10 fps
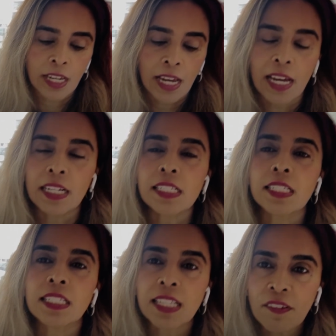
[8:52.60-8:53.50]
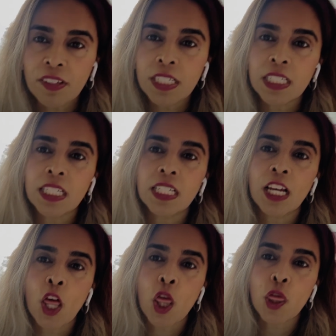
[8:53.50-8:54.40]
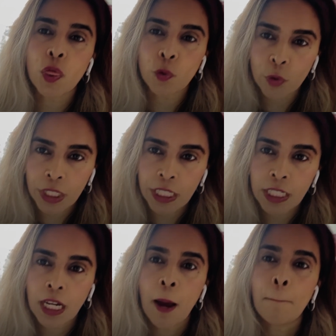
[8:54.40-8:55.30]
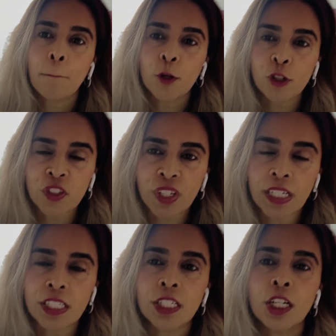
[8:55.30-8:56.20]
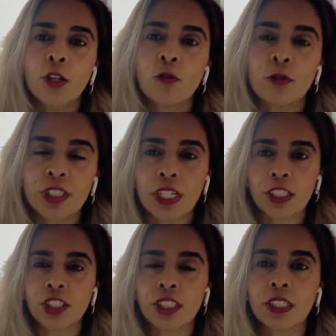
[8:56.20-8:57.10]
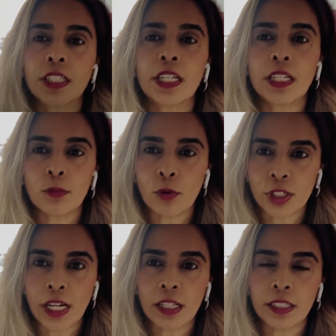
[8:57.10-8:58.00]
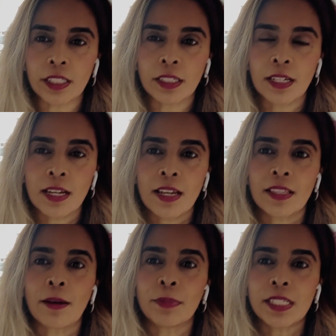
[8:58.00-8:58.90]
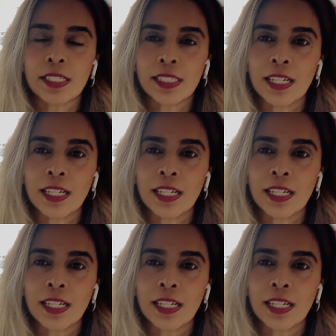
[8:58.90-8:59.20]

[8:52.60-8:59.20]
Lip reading: and a 73% reduction in mortality. That means